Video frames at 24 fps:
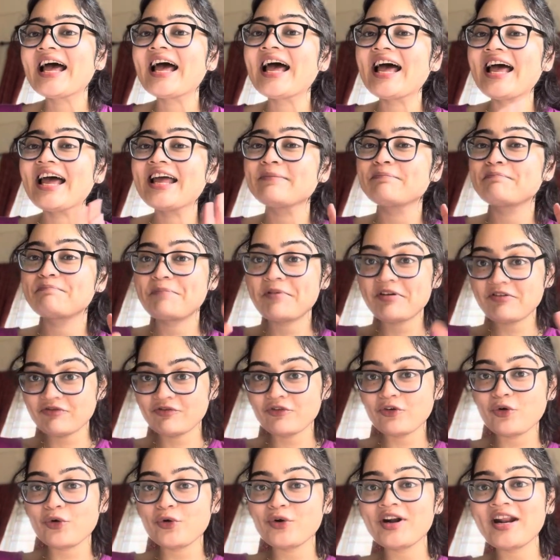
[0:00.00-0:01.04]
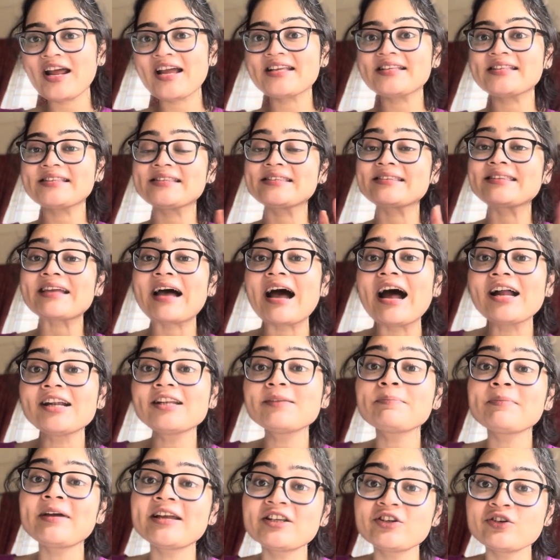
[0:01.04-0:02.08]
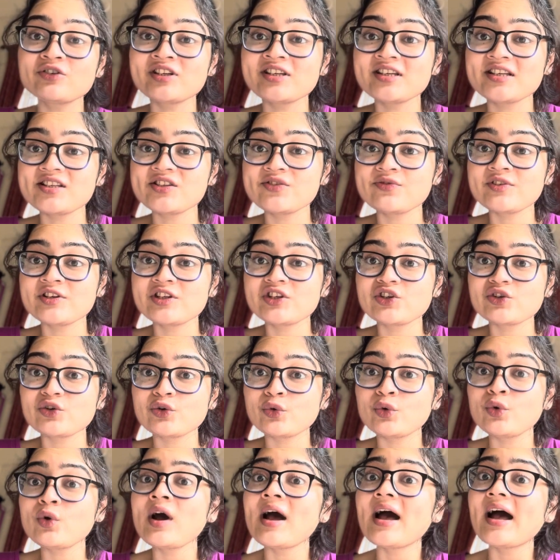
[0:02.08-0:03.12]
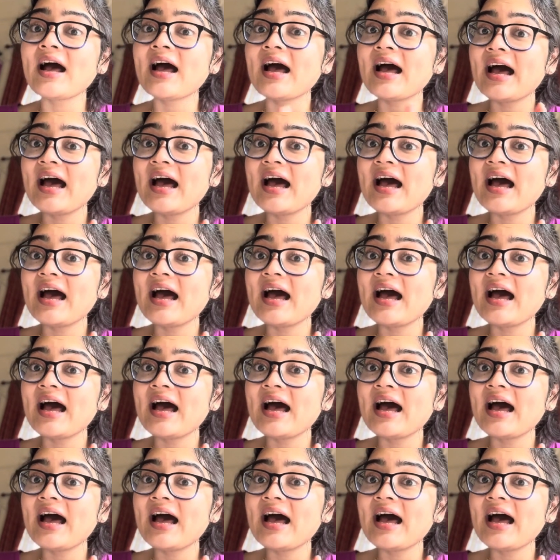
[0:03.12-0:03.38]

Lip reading: And before I start my today's video,